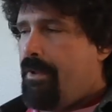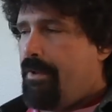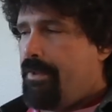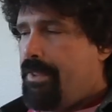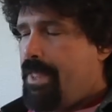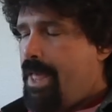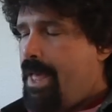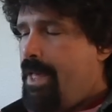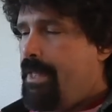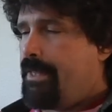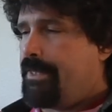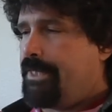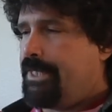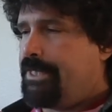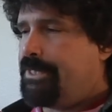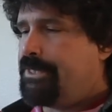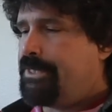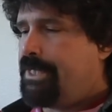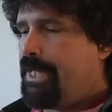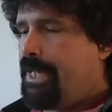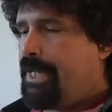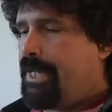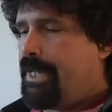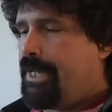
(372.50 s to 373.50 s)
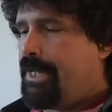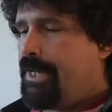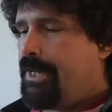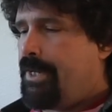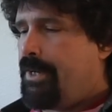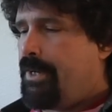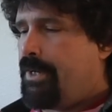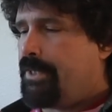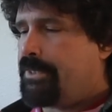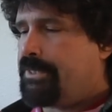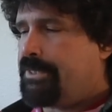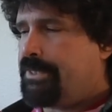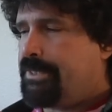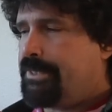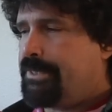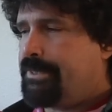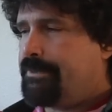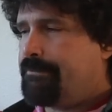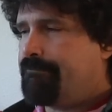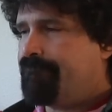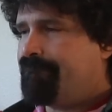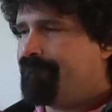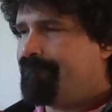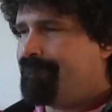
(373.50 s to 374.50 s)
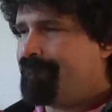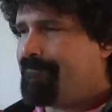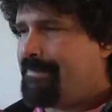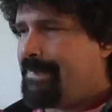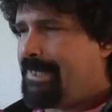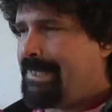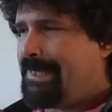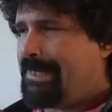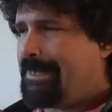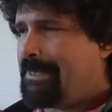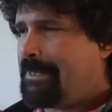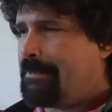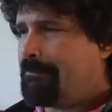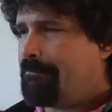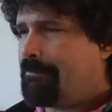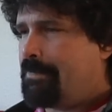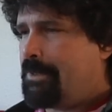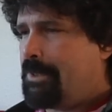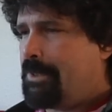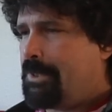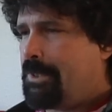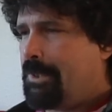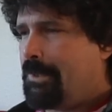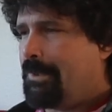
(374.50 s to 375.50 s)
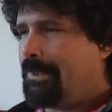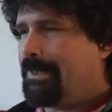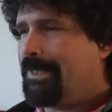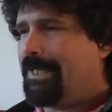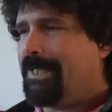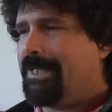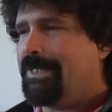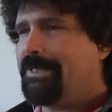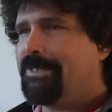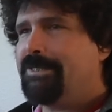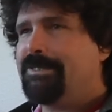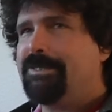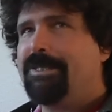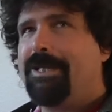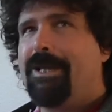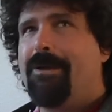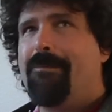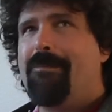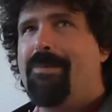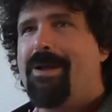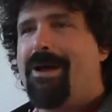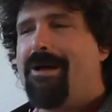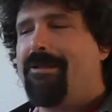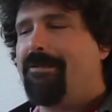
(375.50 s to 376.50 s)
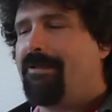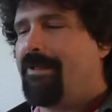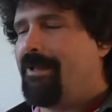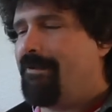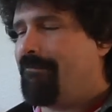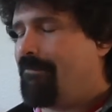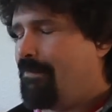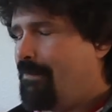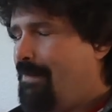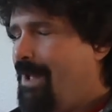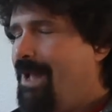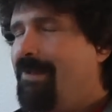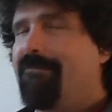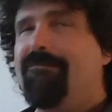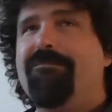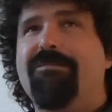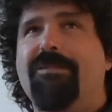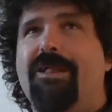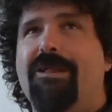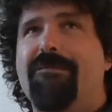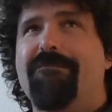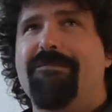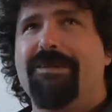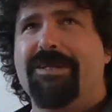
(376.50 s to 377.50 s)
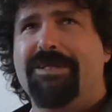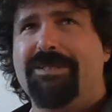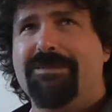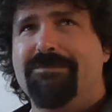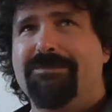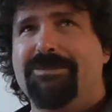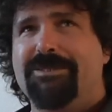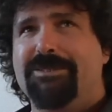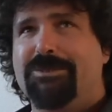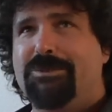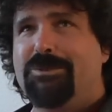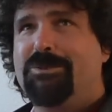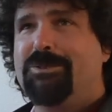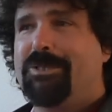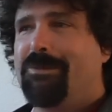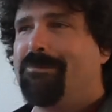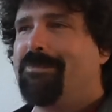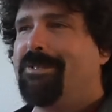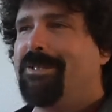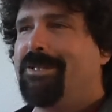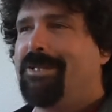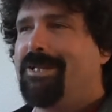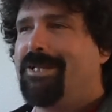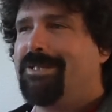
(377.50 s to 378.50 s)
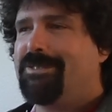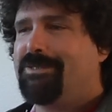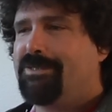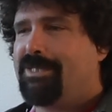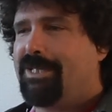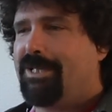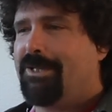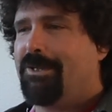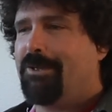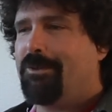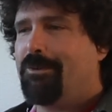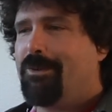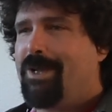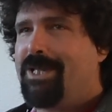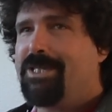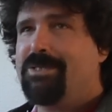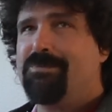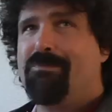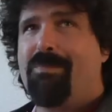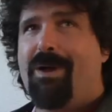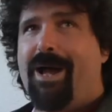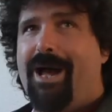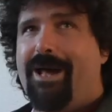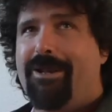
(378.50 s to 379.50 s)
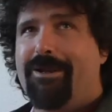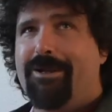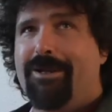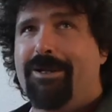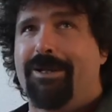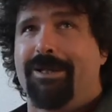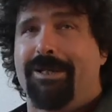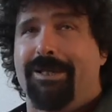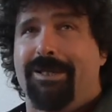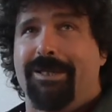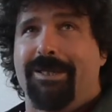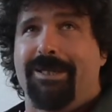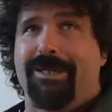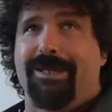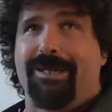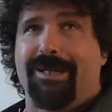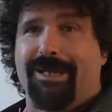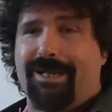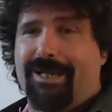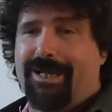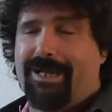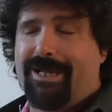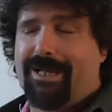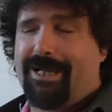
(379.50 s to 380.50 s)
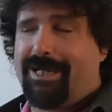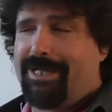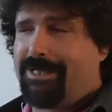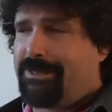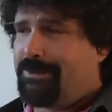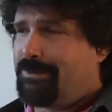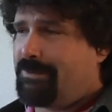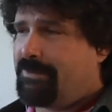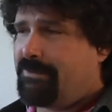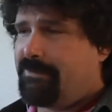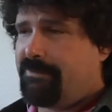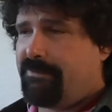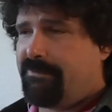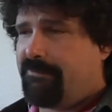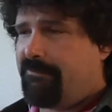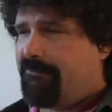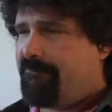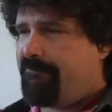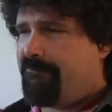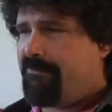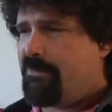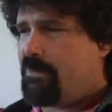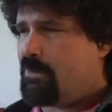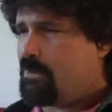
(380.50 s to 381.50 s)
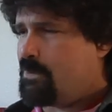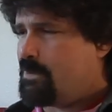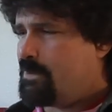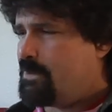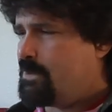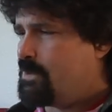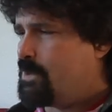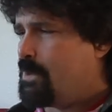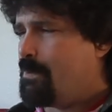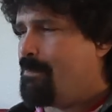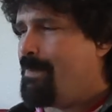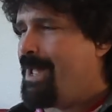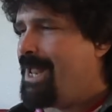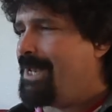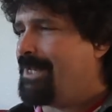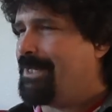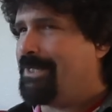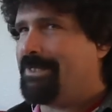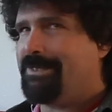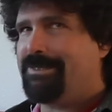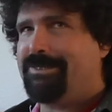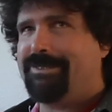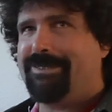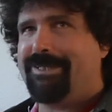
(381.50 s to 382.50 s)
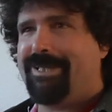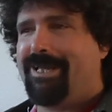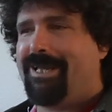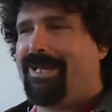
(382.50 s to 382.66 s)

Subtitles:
Yeah, this auction currently is to help out Vermont flood victims. This is something singer Grace Potter, who's tremendous.